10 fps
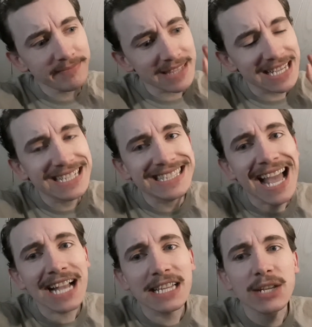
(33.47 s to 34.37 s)

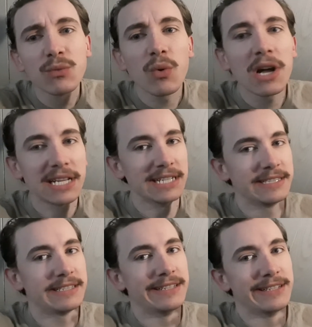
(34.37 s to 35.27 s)
exactly what
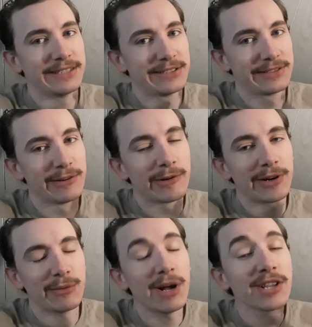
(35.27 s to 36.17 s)
is this
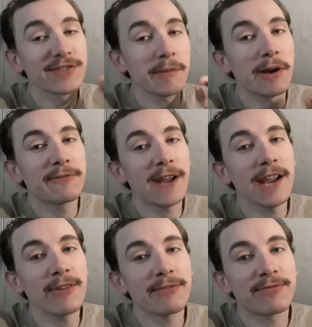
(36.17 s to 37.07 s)
story? Well, it's from our
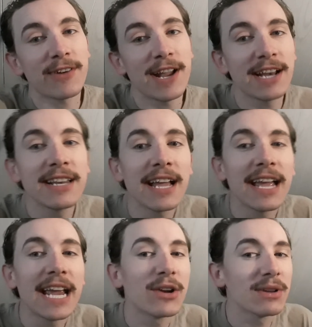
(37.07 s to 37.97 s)
favorite friend,
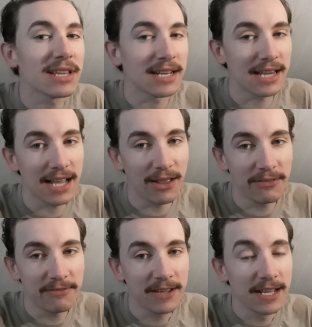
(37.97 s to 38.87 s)
Angry Little
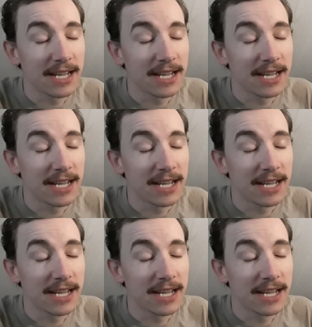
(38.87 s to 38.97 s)
Elf.